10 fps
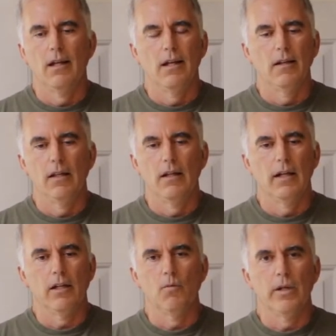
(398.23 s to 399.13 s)
And then
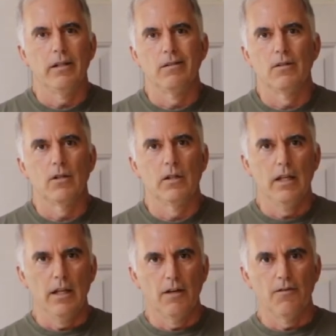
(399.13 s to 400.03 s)
I could wait for
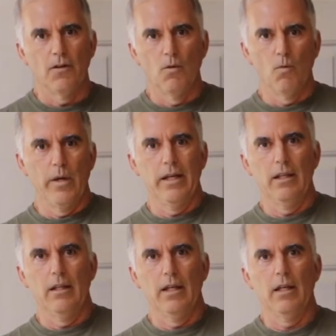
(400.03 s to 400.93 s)
if or
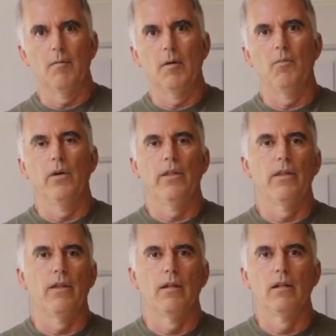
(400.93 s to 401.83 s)
when they come up
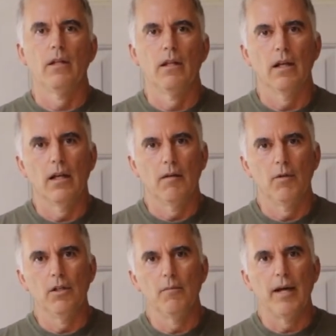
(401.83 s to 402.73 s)
with a
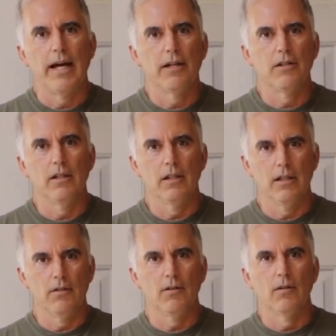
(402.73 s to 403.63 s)
new batch of
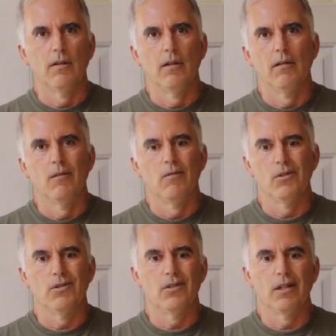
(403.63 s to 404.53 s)
these,
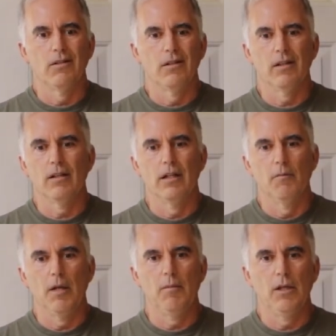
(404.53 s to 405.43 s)
which sounds like, you know,
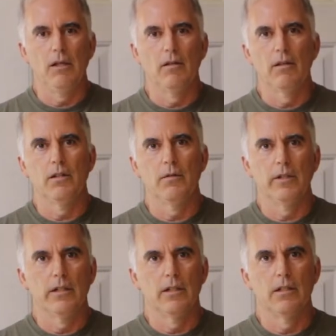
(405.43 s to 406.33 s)
maybe 2
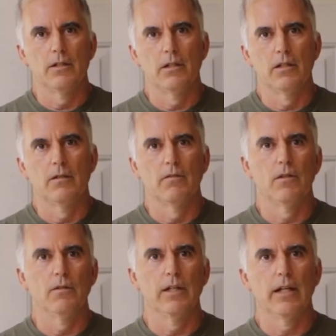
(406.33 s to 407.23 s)
years or
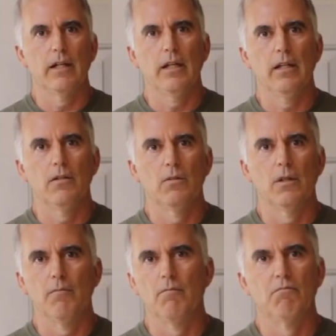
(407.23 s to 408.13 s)
2 decades
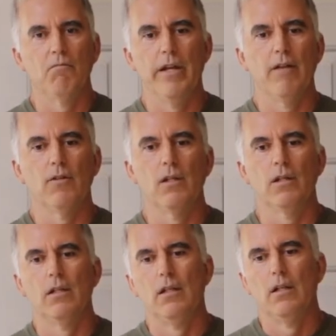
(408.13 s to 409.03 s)
or never.
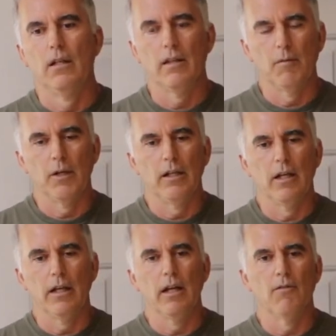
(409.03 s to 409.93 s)
They might
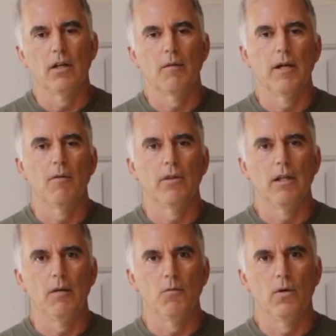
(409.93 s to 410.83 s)
not ever come out with
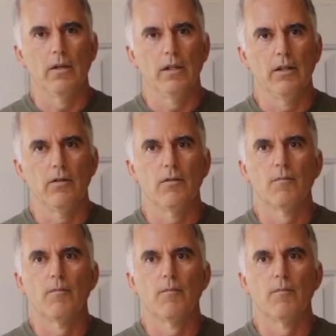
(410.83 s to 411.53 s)
any more of these.